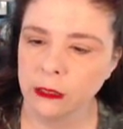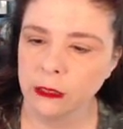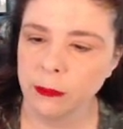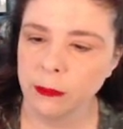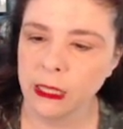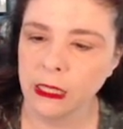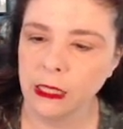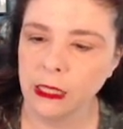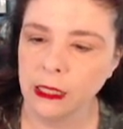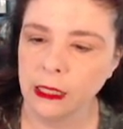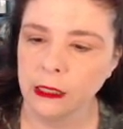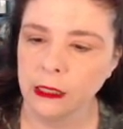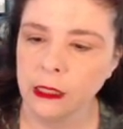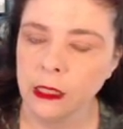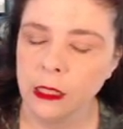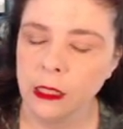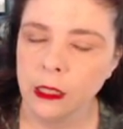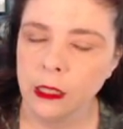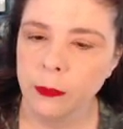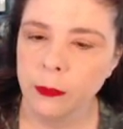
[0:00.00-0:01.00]
meaning
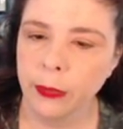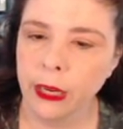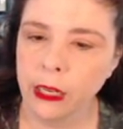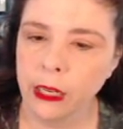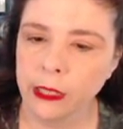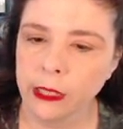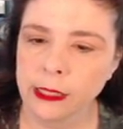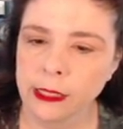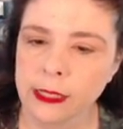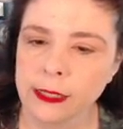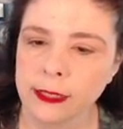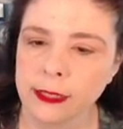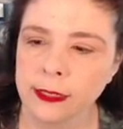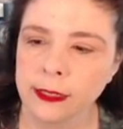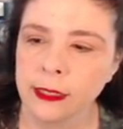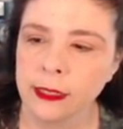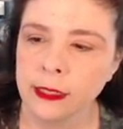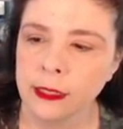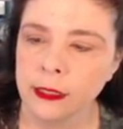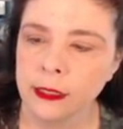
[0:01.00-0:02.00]
pots,
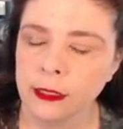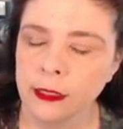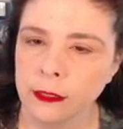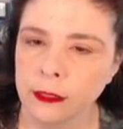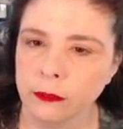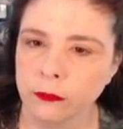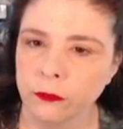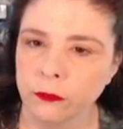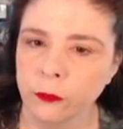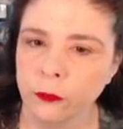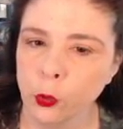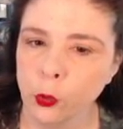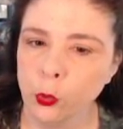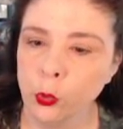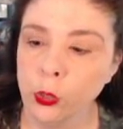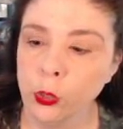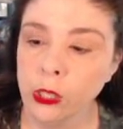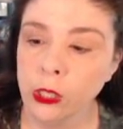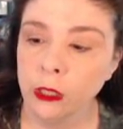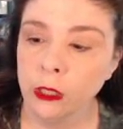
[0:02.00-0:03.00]

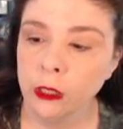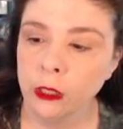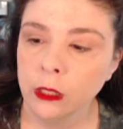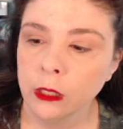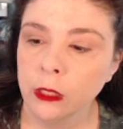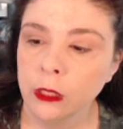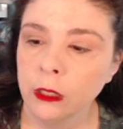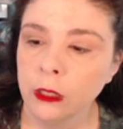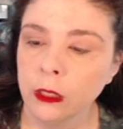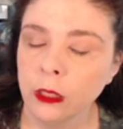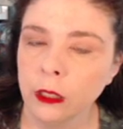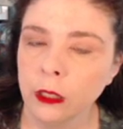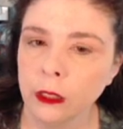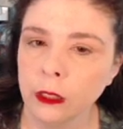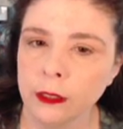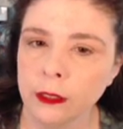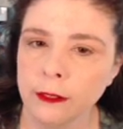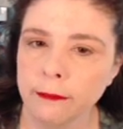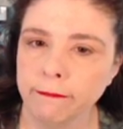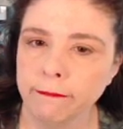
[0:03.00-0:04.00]
food,
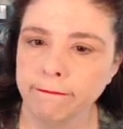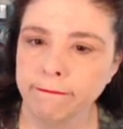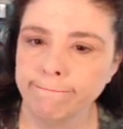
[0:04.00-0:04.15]
um,